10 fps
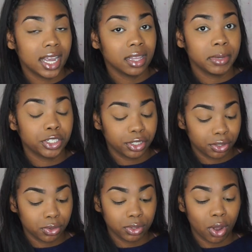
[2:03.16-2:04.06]
in elementary
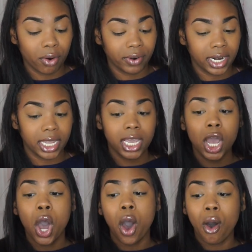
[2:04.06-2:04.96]
schools already.
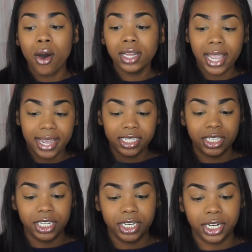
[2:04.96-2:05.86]
All
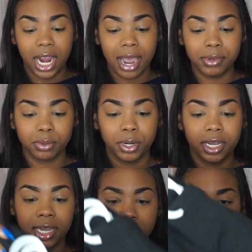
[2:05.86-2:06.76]
last year, I was working